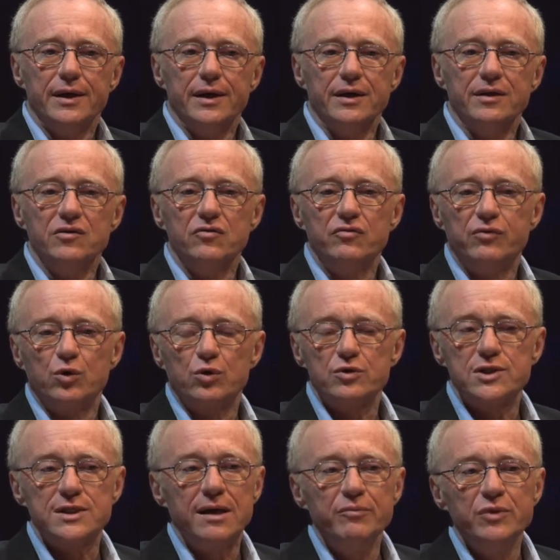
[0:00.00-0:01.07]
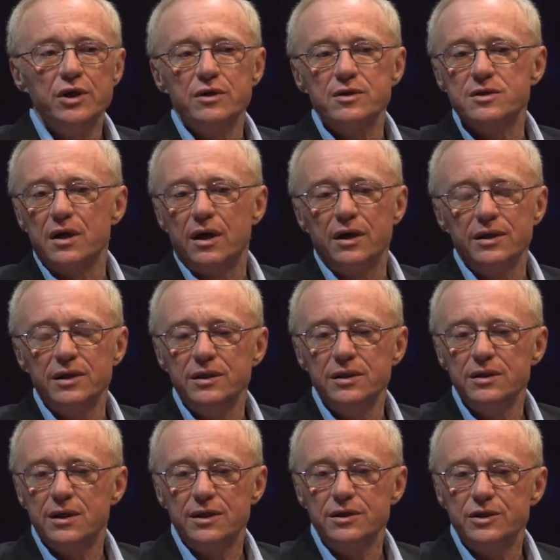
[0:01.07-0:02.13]
And for some years,
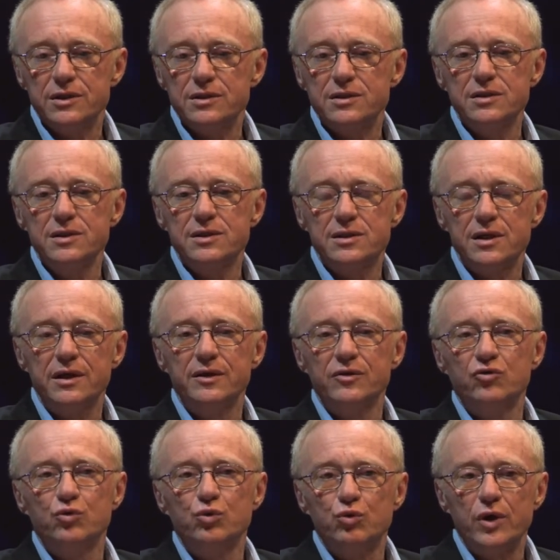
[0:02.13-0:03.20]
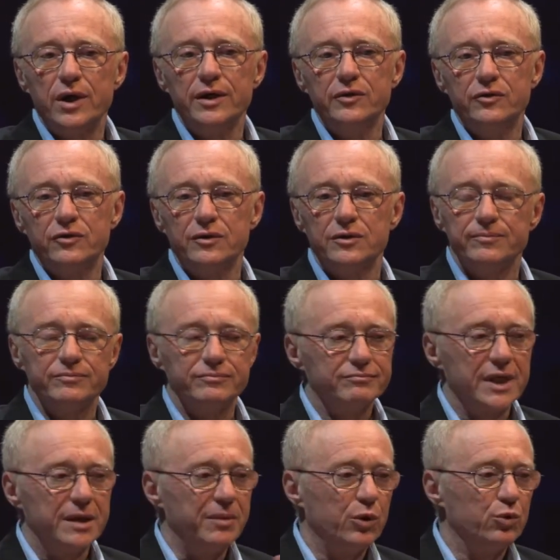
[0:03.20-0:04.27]
I, I just decided to write
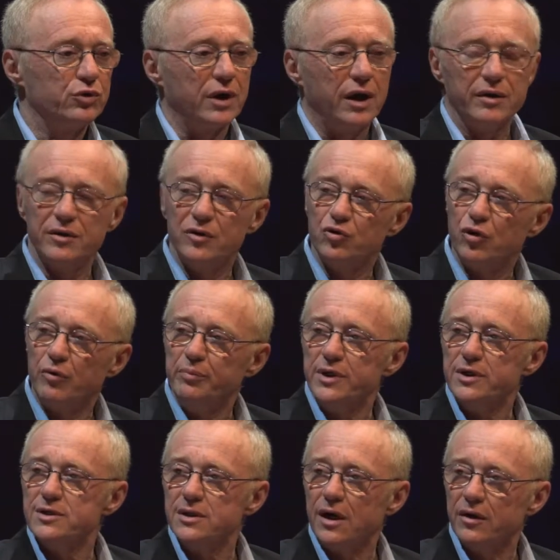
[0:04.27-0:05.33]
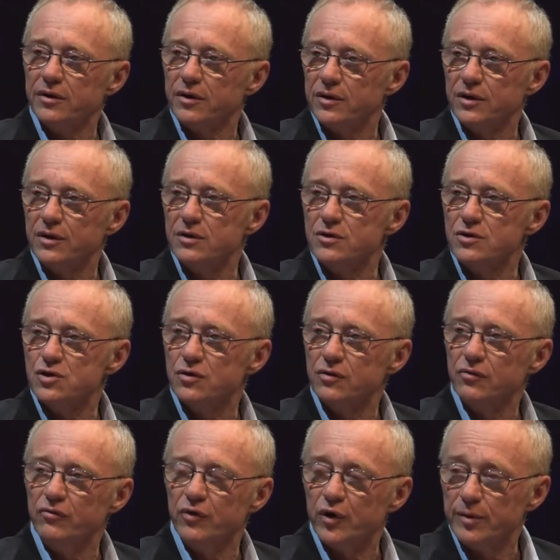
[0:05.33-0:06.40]
about other topics, other things,
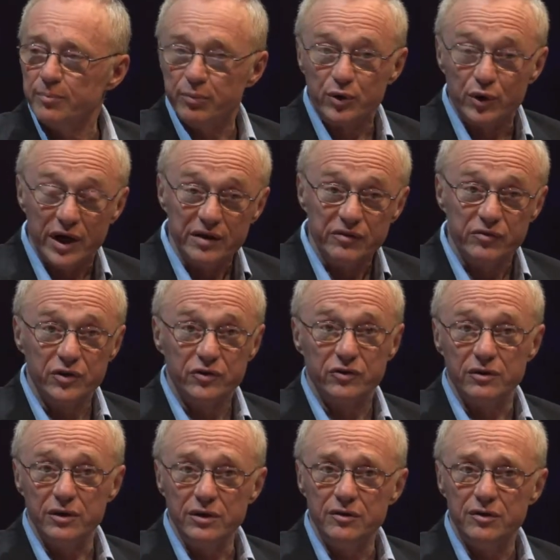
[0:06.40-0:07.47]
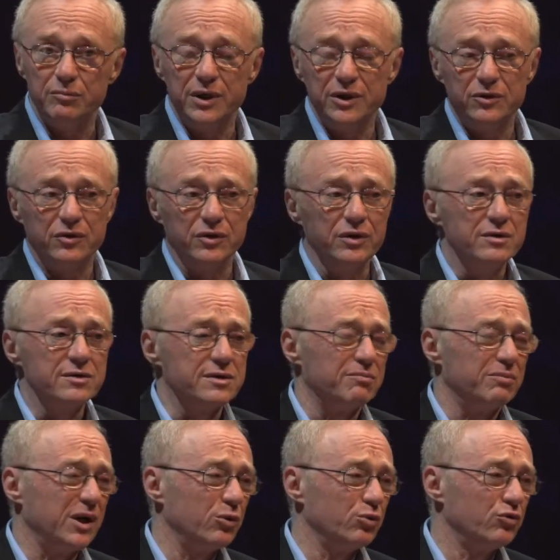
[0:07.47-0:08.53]
very private, intimate things
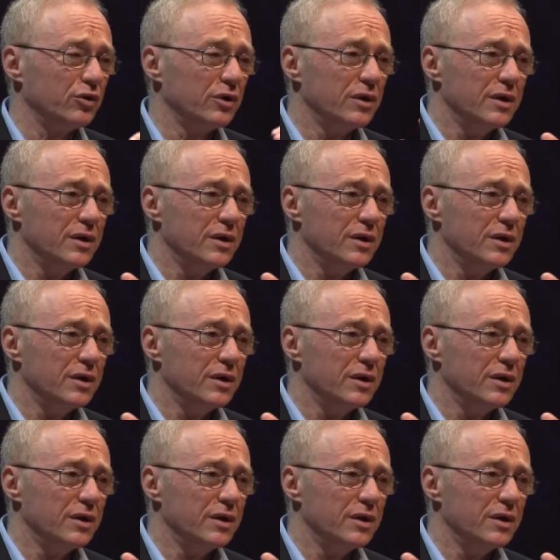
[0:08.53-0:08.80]
about